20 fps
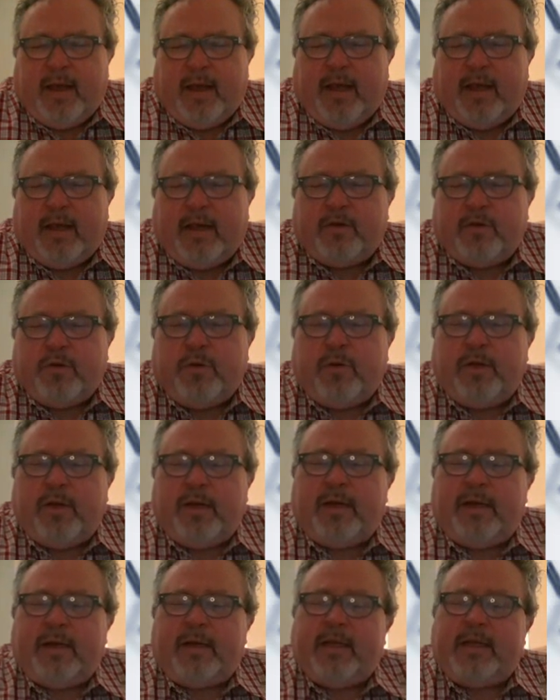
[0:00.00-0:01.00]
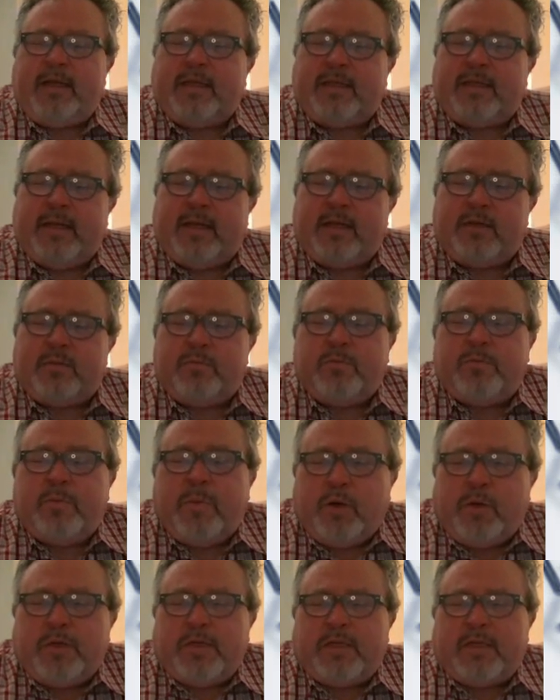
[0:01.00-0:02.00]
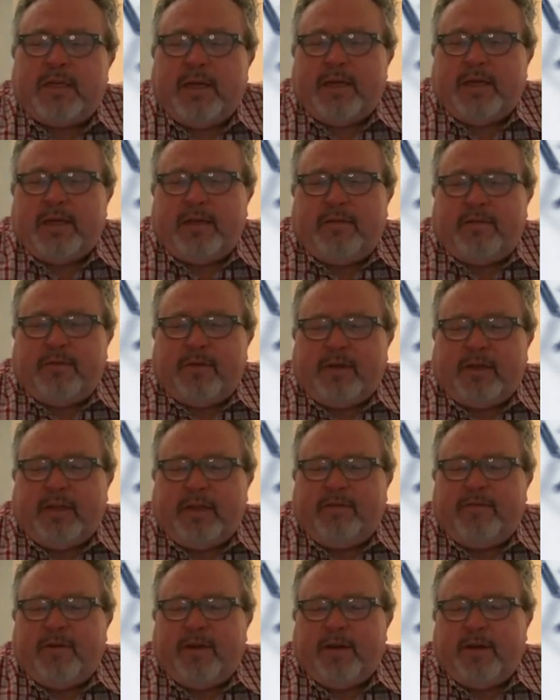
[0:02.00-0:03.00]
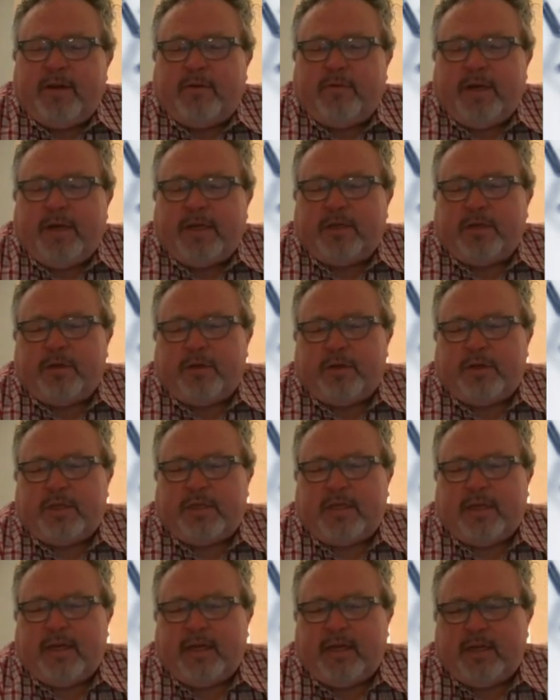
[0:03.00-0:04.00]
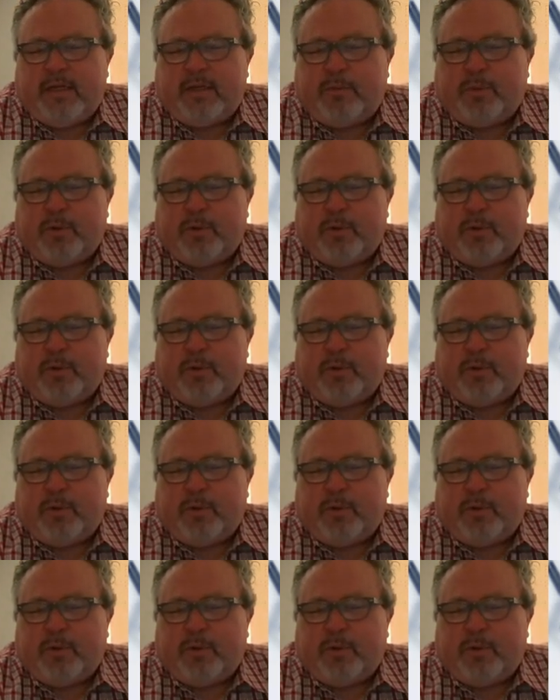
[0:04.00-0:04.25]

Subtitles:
And truly, these days, most scientifically funded research studies,